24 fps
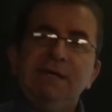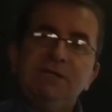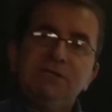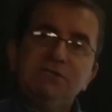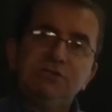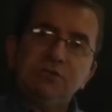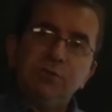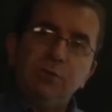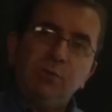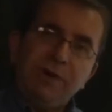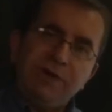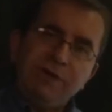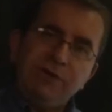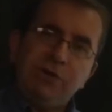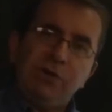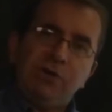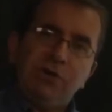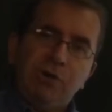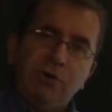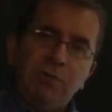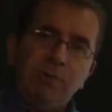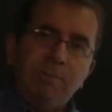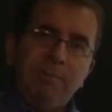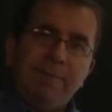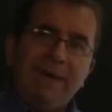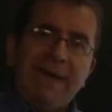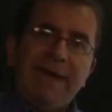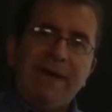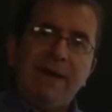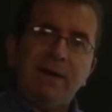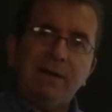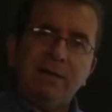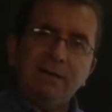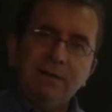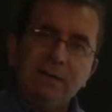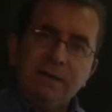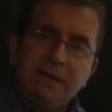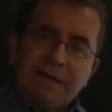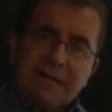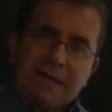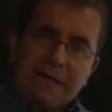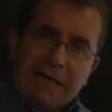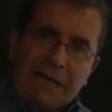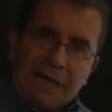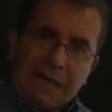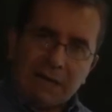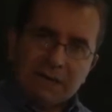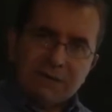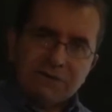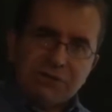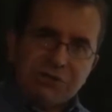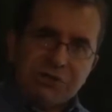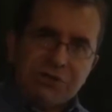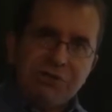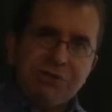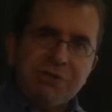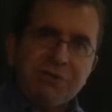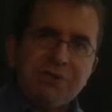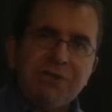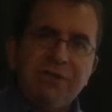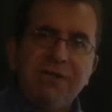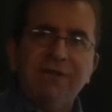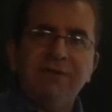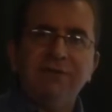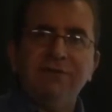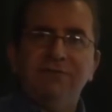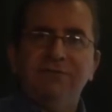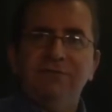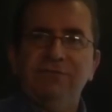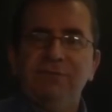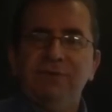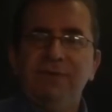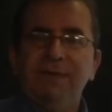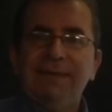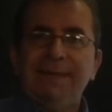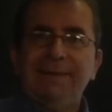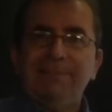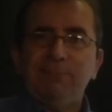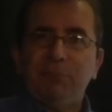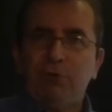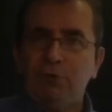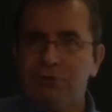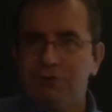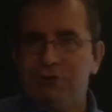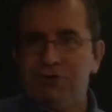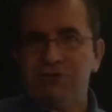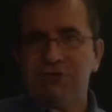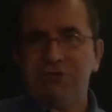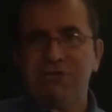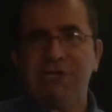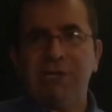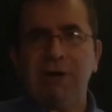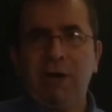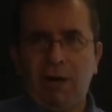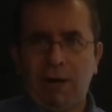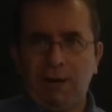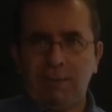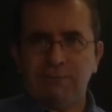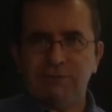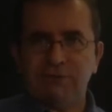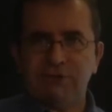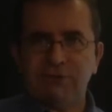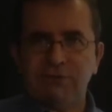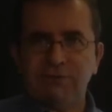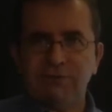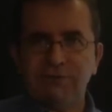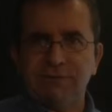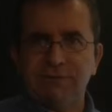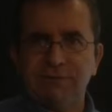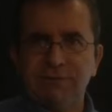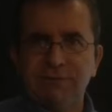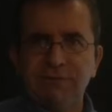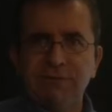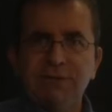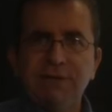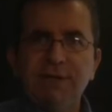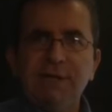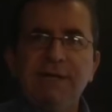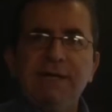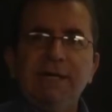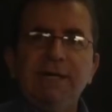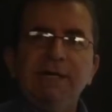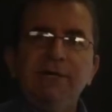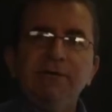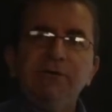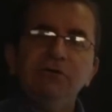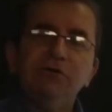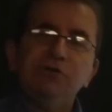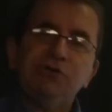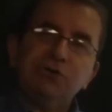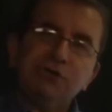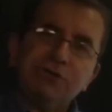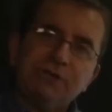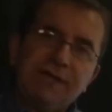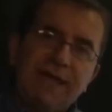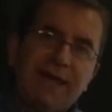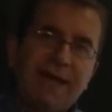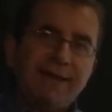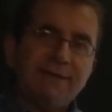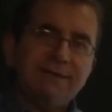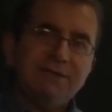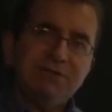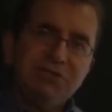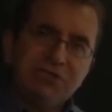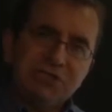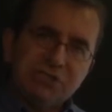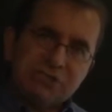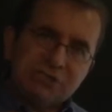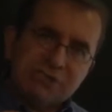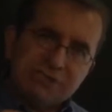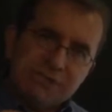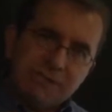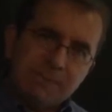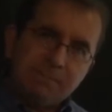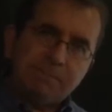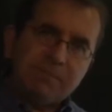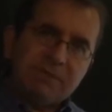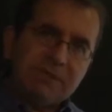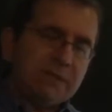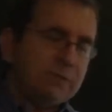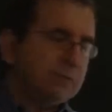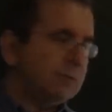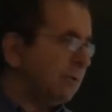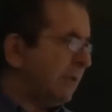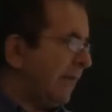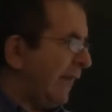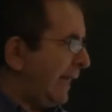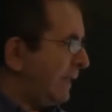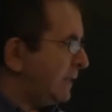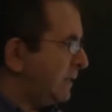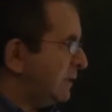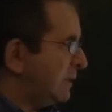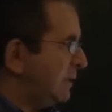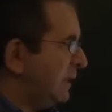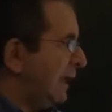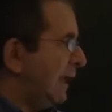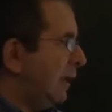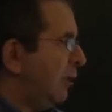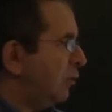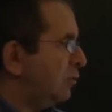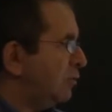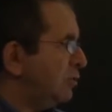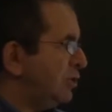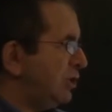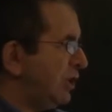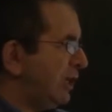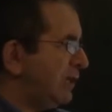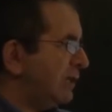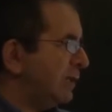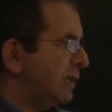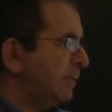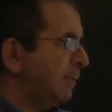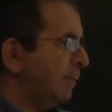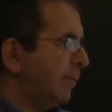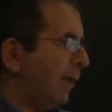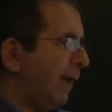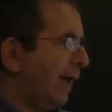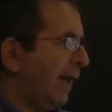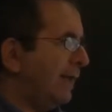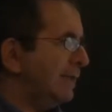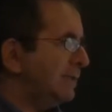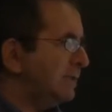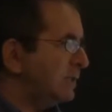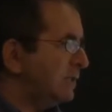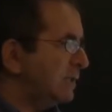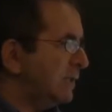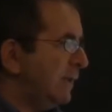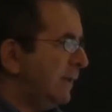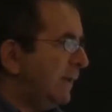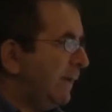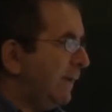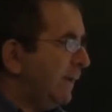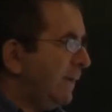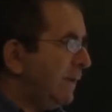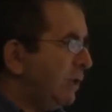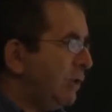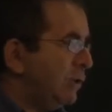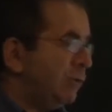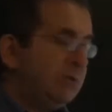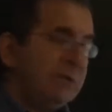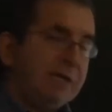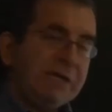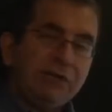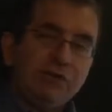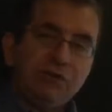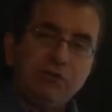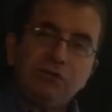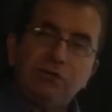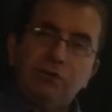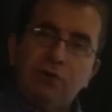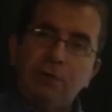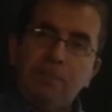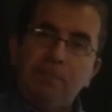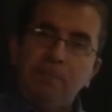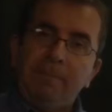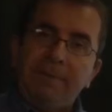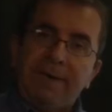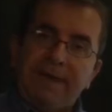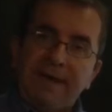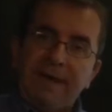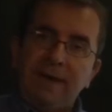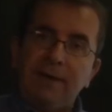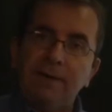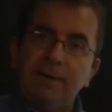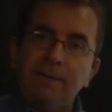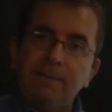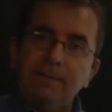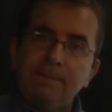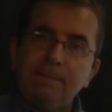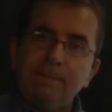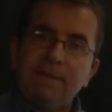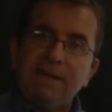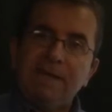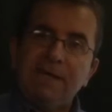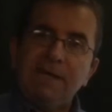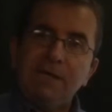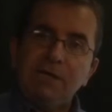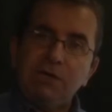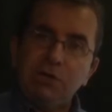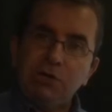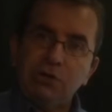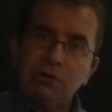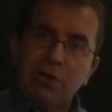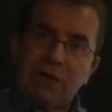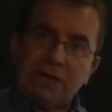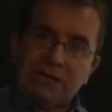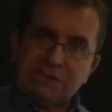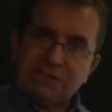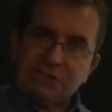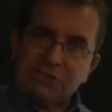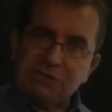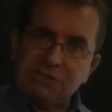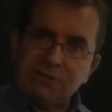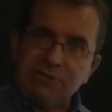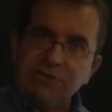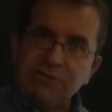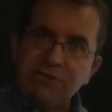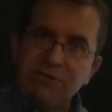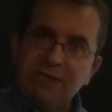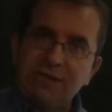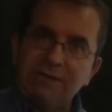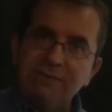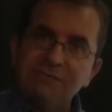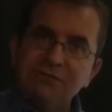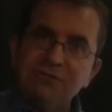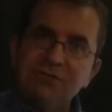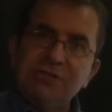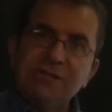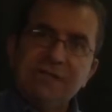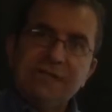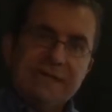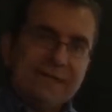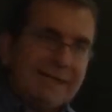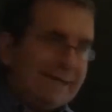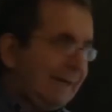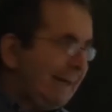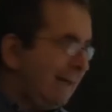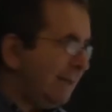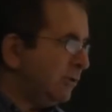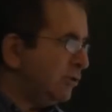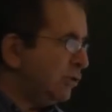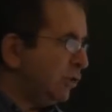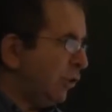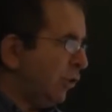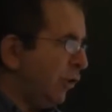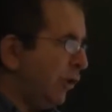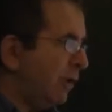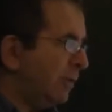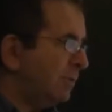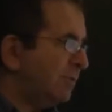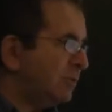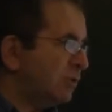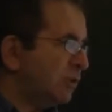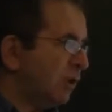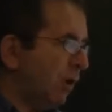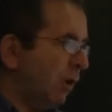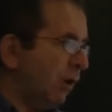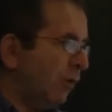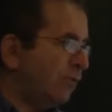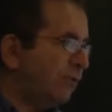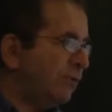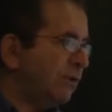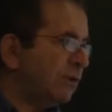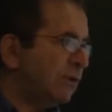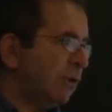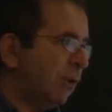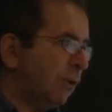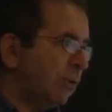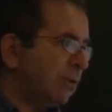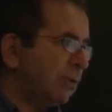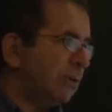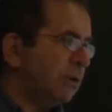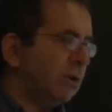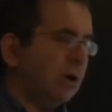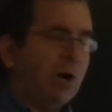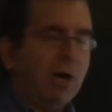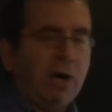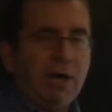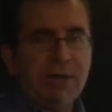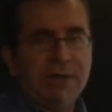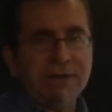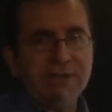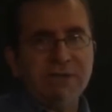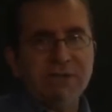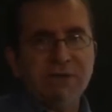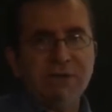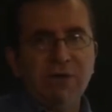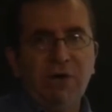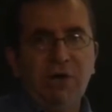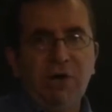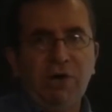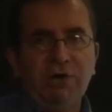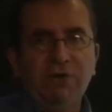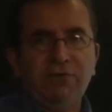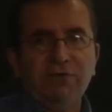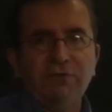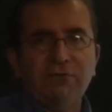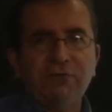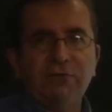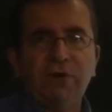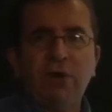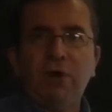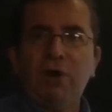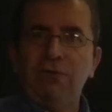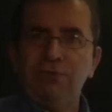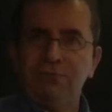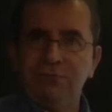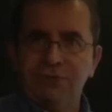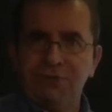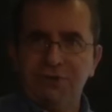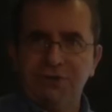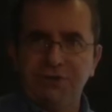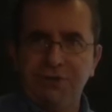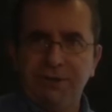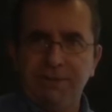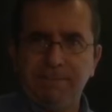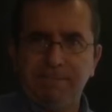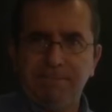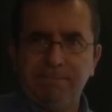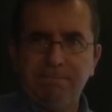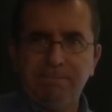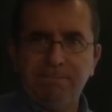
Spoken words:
So when you compare alternative purchasing options, you should not just simply look at the negotiated price. You need to compare your alternatives in terms of the total cost of ownership.